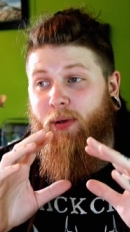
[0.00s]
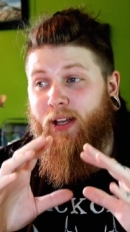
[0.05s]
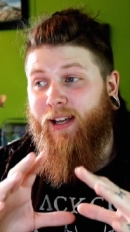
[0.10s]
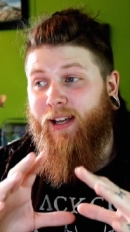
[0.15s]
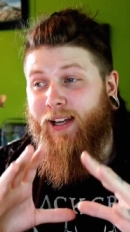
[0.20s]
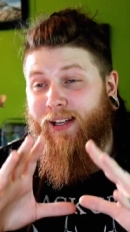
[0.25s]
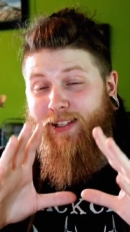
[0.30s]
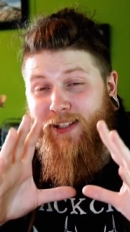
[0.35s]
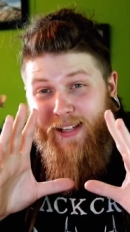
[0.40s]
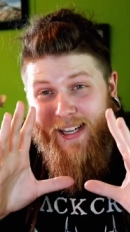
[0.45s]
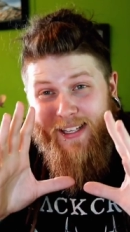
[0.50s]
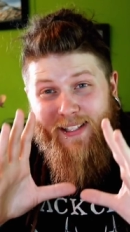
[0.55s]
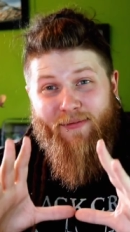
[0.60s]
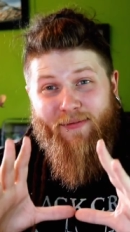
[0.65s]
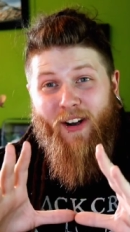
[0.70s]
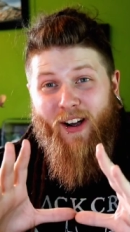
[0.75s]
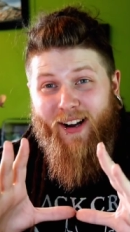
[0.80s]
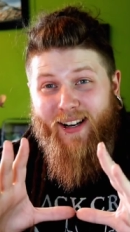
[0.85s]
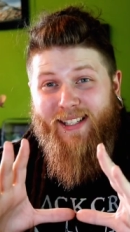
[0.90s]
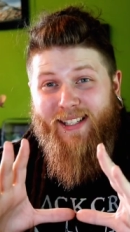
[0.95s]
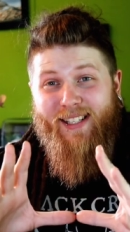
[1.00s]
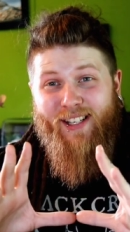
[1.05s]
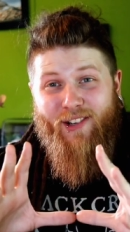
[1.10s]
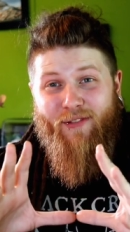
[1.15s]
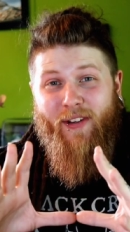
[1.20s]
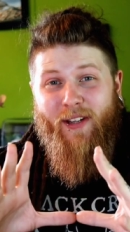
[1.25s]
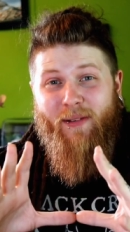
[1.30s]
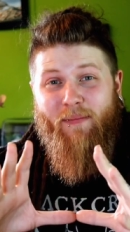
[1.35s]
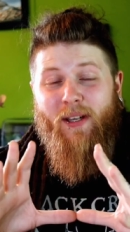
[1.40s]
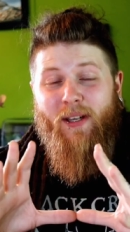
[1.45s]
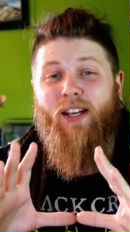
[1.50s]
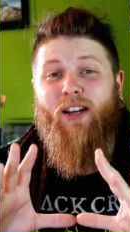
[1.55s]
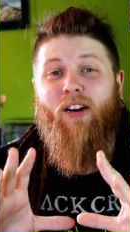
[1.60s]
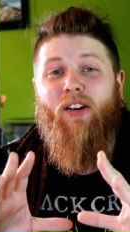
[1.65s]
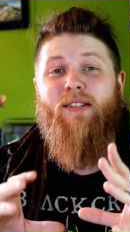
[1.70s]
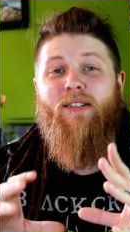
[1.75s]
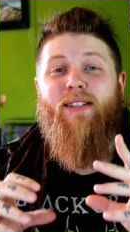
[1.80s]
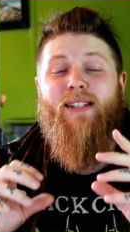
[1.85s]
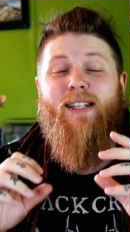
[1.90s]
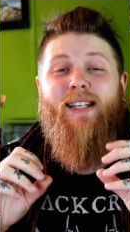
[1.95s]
because as far as UVB goes,